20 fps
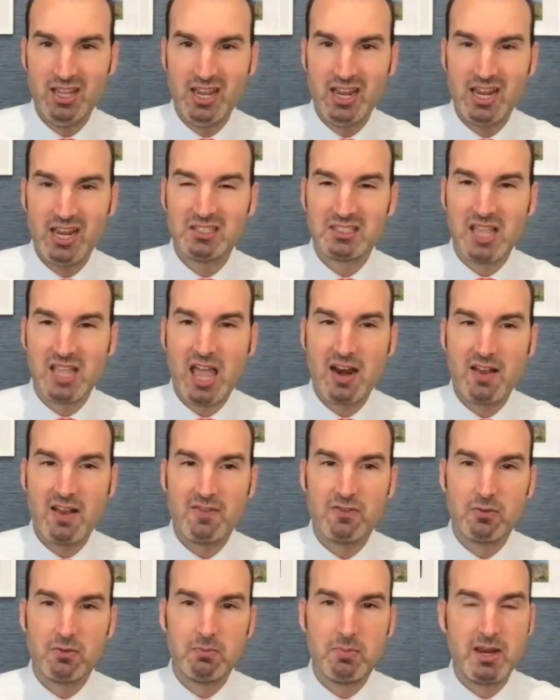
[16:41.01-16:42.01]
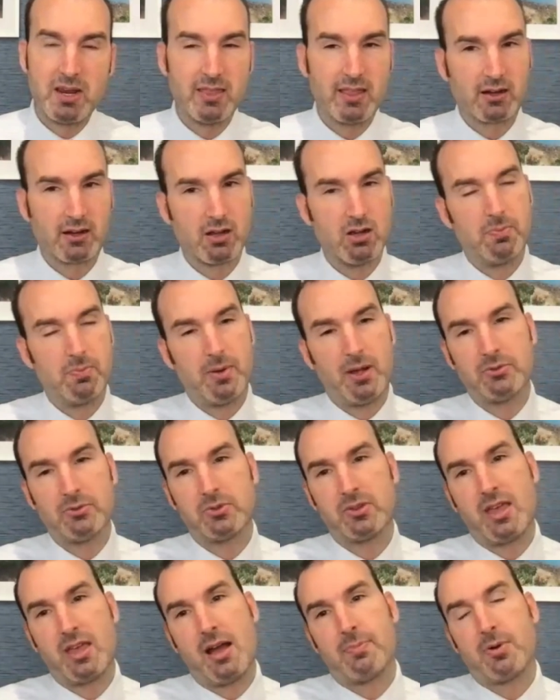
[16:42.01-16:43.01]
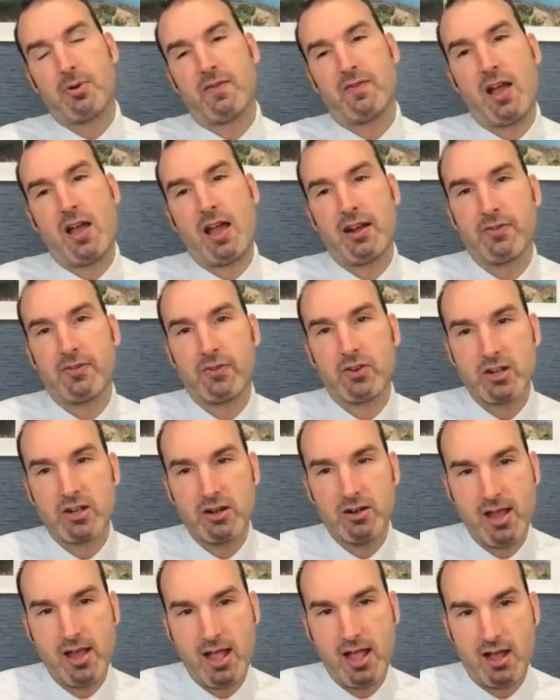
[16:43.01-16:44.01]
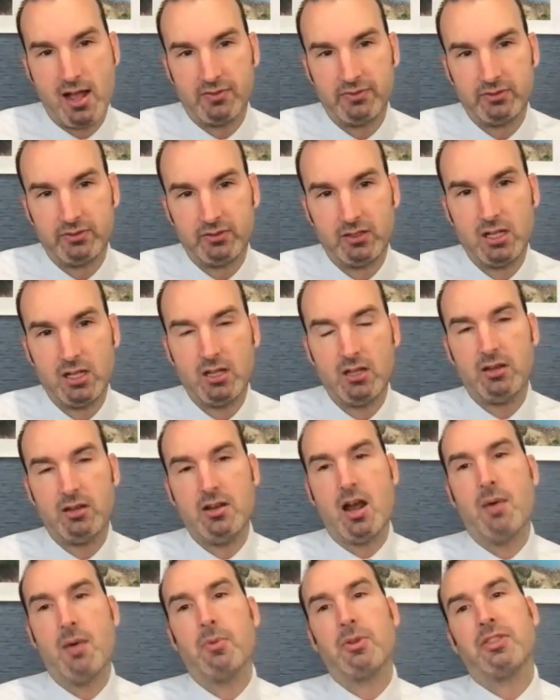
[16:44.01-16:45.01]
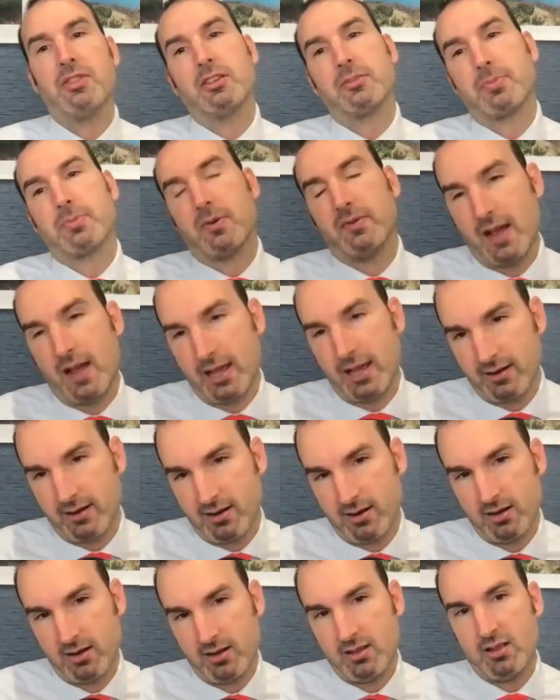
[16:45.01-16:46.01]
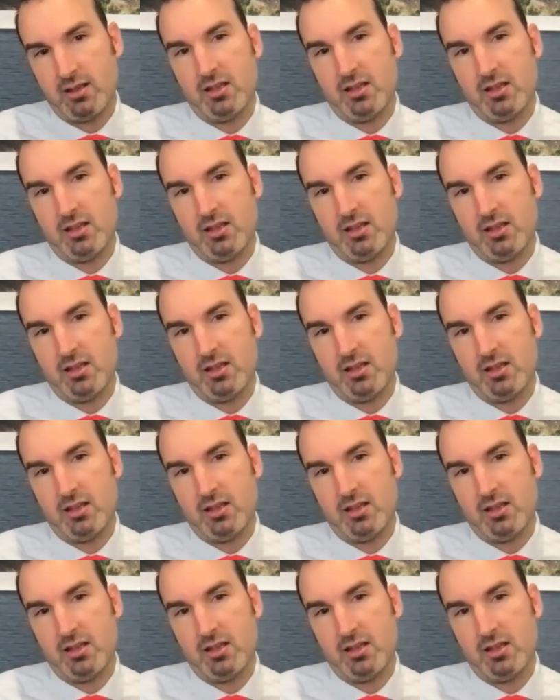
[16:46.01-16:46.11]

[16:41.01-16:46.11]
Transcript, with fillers: instead of being like, oh, I was with that provider for a year and a half. Now I'm with this provider.